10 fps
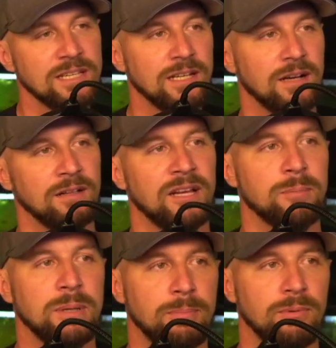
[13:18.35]
A lot of
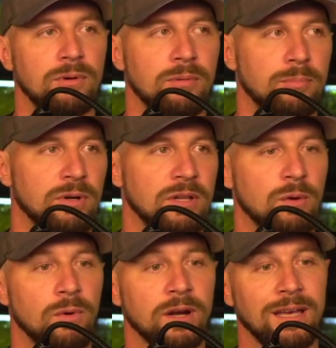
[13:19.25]
people put a lot of
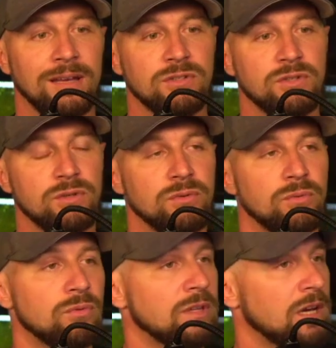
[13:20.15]
work into
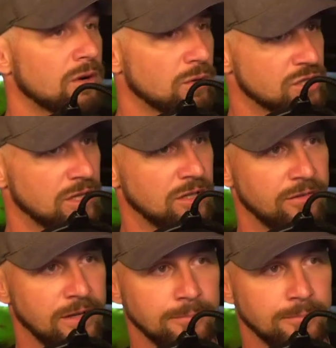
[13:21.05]
the Aquashell event,